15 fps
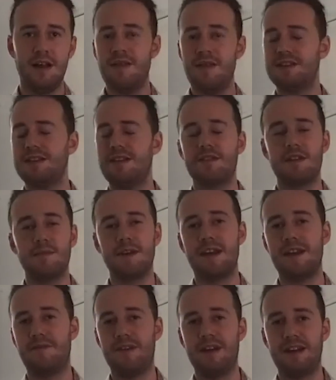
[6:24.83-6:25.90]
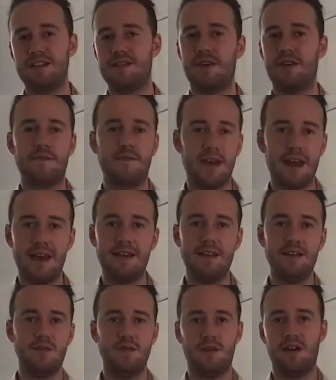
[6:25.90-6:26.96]
there's never going to be any feelings of
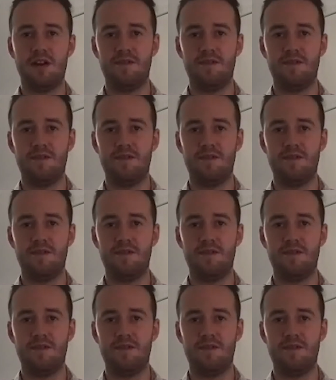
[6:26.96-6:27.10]
unfairness or kind